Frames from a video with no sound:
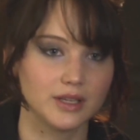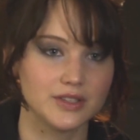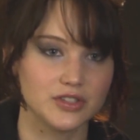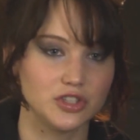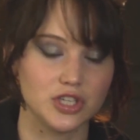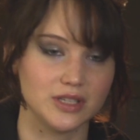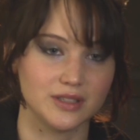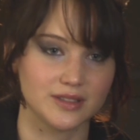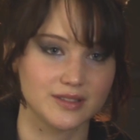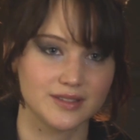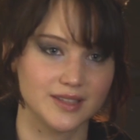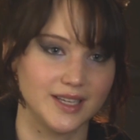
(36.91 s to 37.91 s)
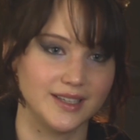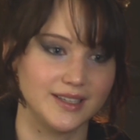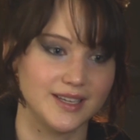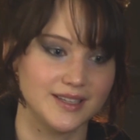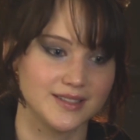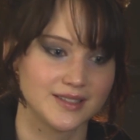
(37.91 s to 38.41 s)
He's a genius and
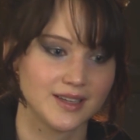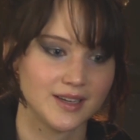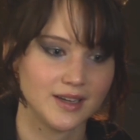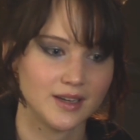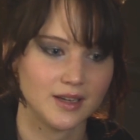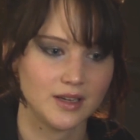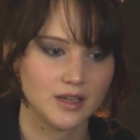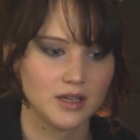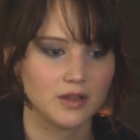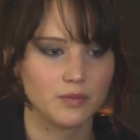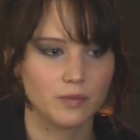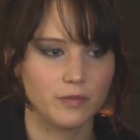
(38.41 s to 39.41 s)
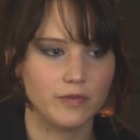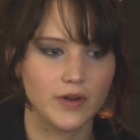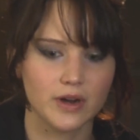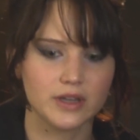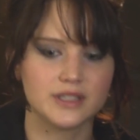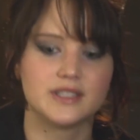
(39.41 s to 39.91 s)
he's
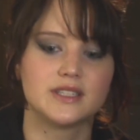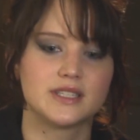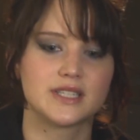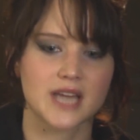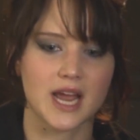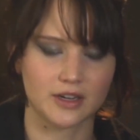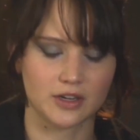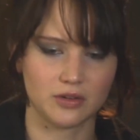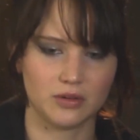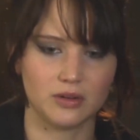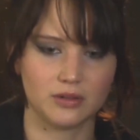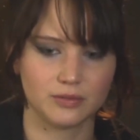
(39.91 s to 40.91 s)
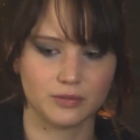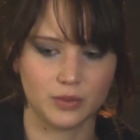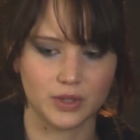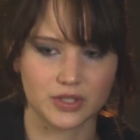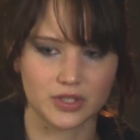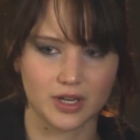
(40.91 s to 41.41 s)
very technical,
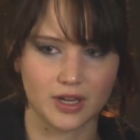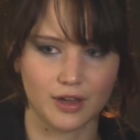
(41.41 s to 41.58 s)
which